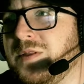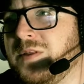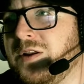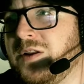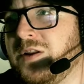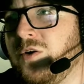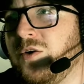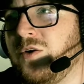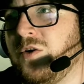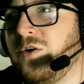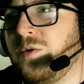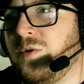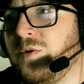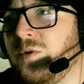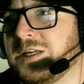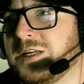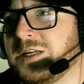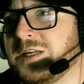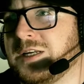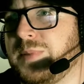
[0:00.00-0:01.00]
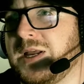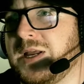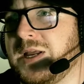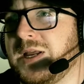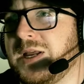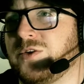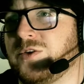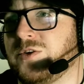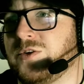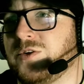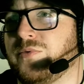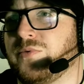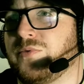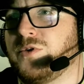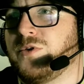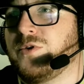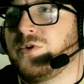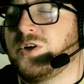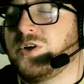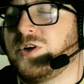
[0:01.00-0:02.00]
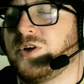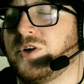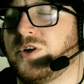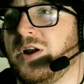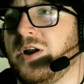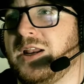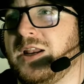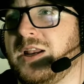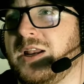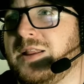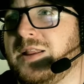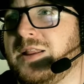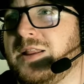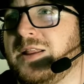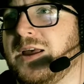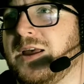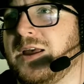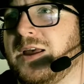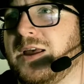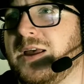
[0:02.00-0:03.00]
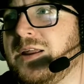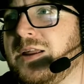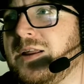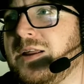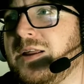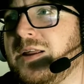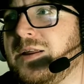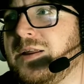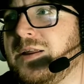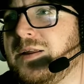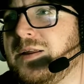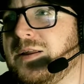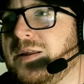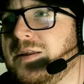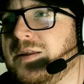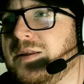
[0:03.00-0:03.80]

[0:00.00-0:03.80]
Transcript: that space up. Brozier can't get in there. It's going to